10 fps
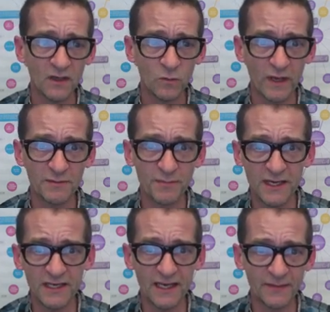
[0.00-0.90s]

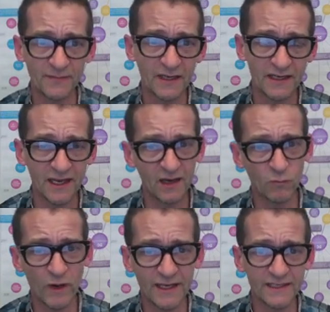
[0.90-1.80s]
Wikipedia, yeah,
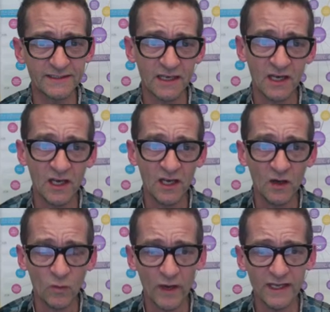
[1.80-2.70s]
wikis.
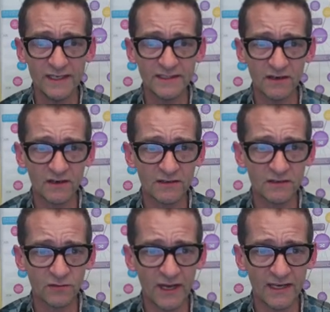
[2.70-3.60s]
Wikis are
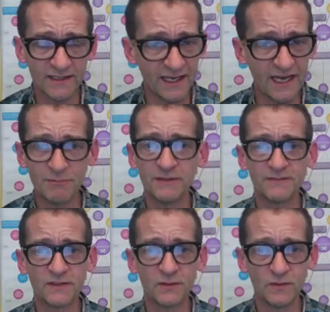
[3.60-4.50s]
great
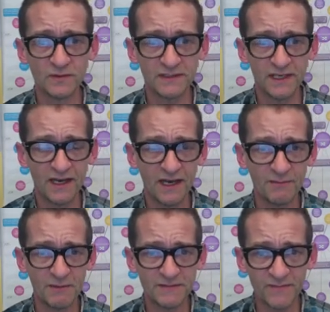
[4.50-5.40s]
collaborative tools.
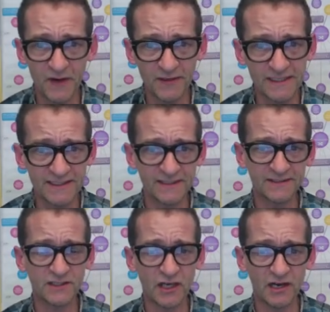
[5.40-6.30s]
It's very easy to
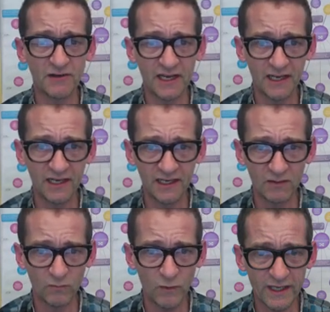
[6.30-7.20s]
share a
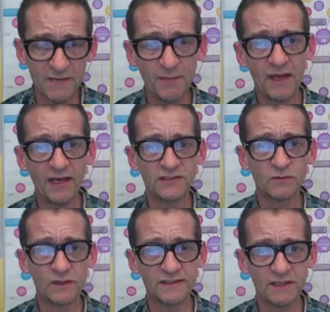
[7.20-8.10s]
wiki page
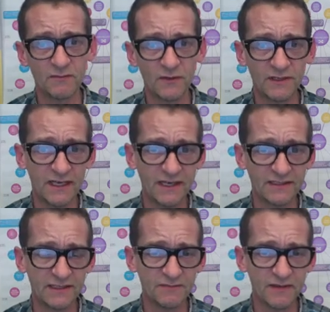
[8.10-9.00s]
with someone
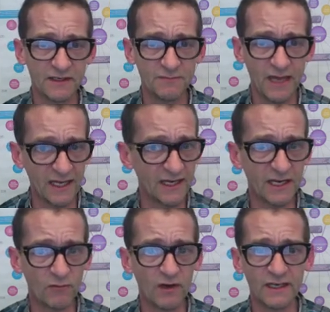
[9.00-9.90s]
and give them
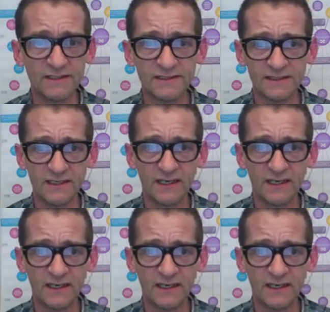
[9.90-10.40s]
editing rights.